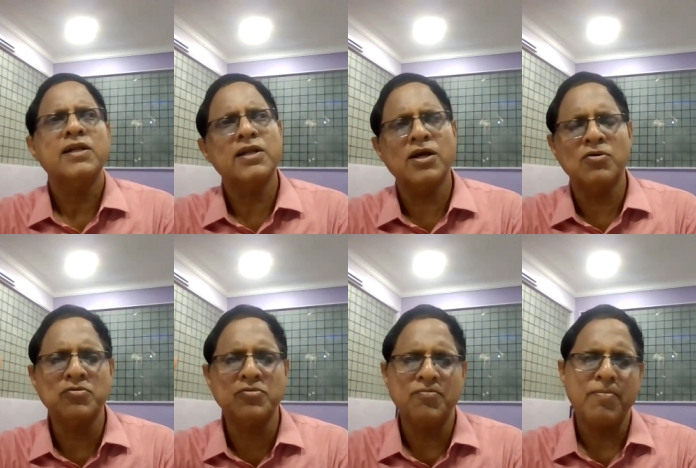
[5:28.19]

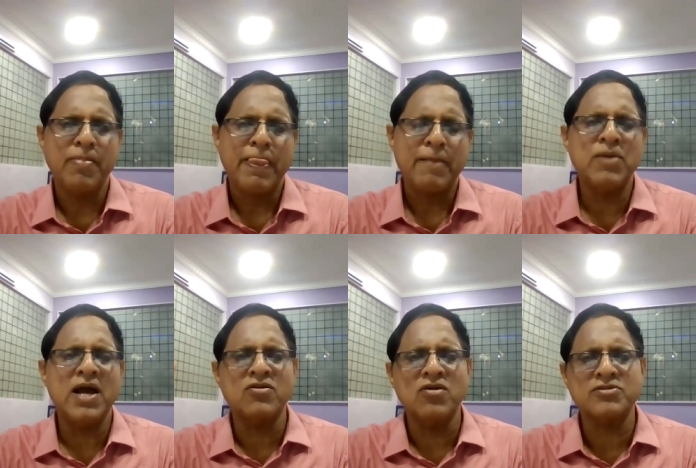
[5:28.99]
Now,
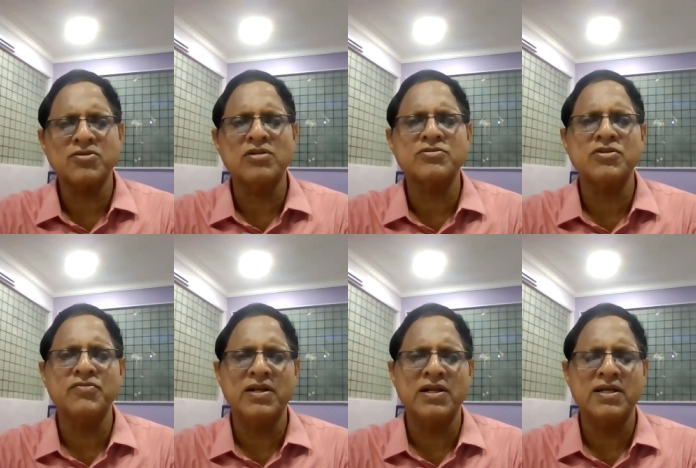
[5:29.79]
mentors also
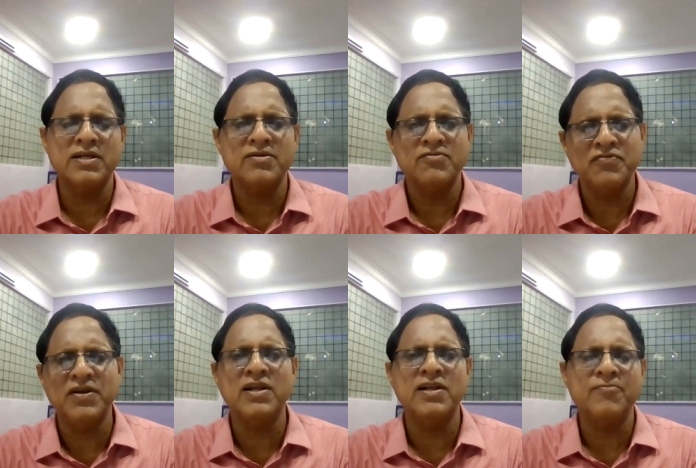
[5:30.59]
will
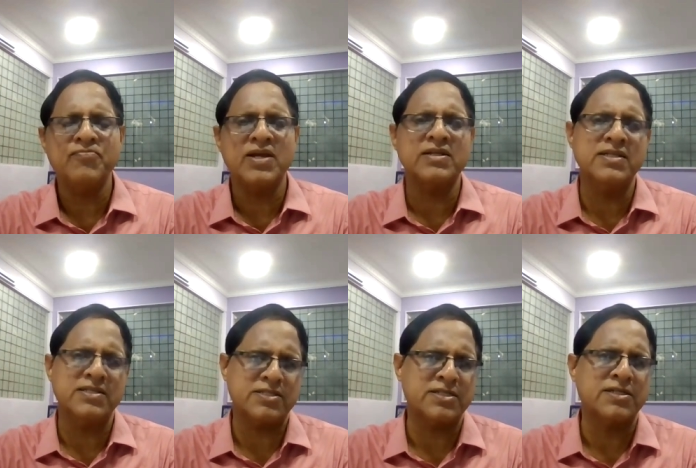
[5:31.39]
feel that
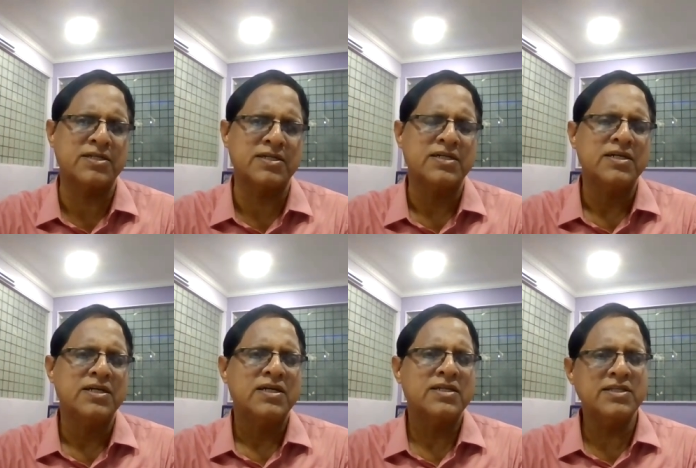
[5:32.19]
this uh,
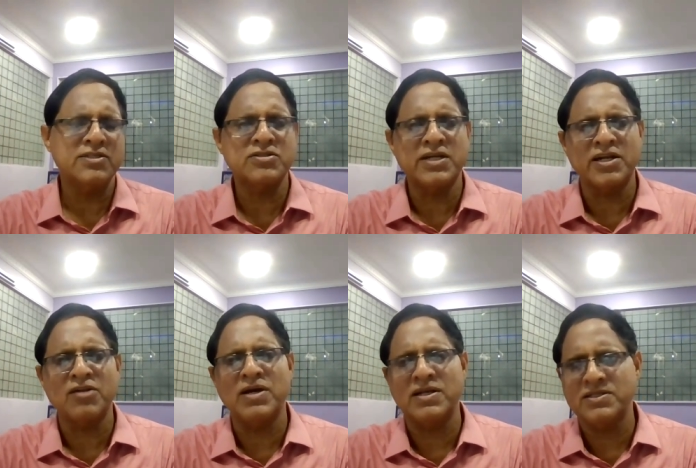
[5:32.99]
these
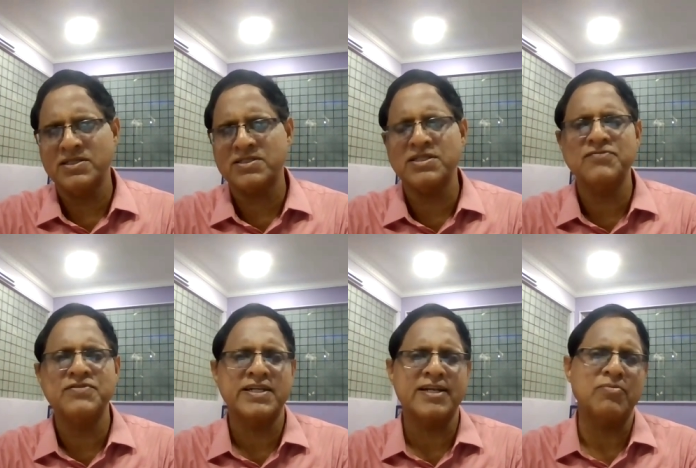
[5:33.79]
general managers, chief
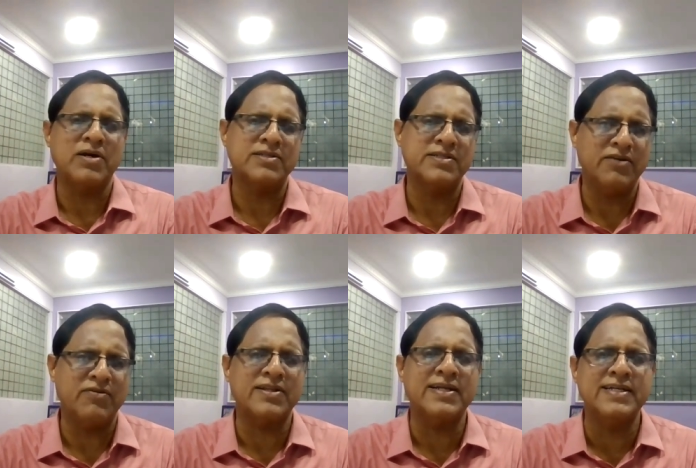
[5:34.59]
general manager, they
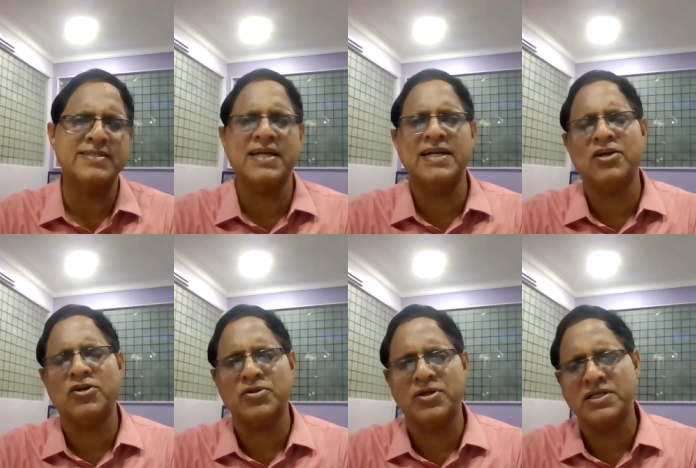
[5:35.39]
were the deciding
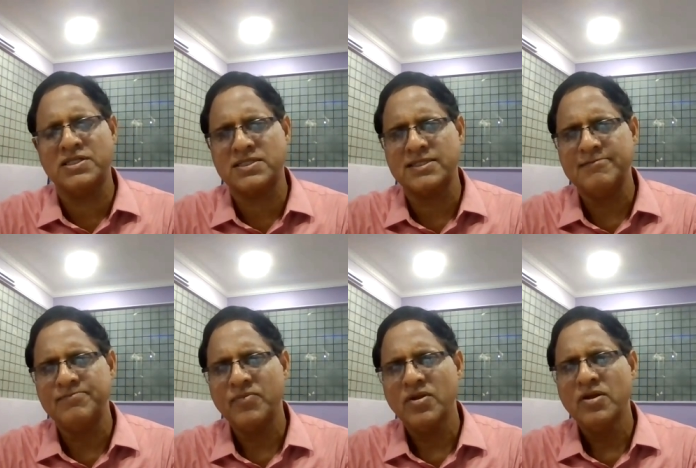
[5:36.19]
authorities.
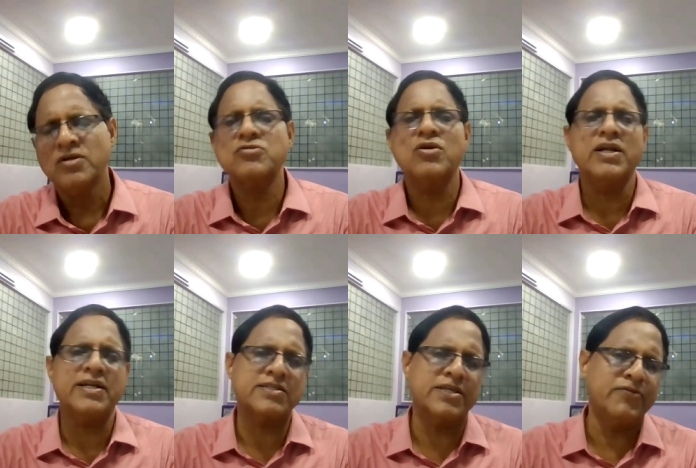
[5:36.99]
So let
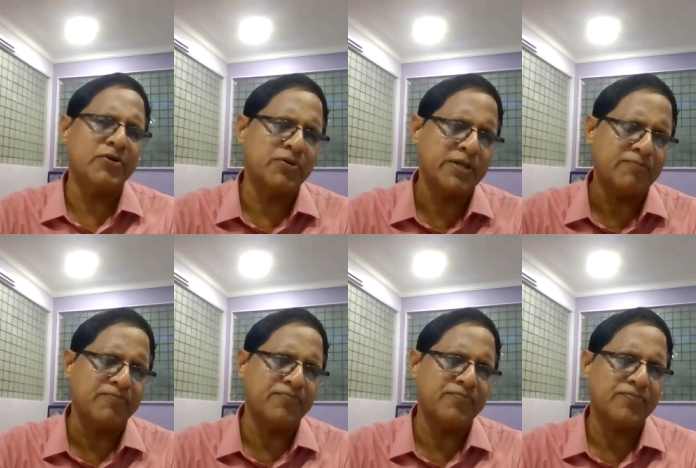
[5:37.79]
us give it to them.
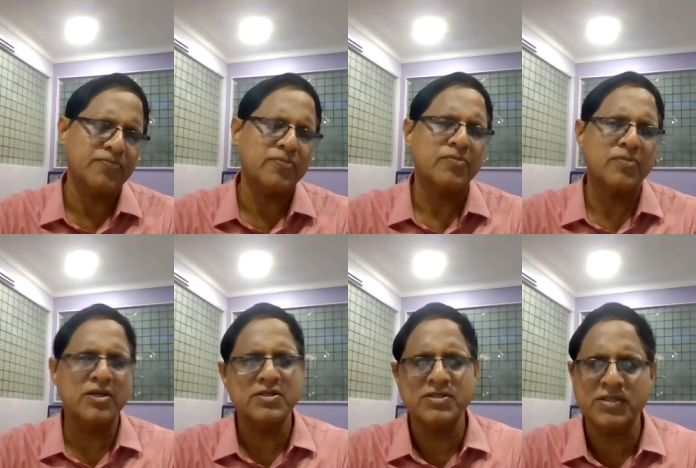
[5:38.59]

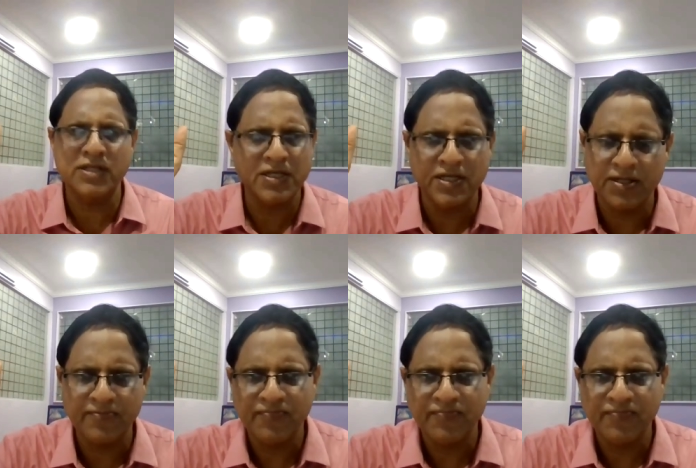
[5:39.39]
This is the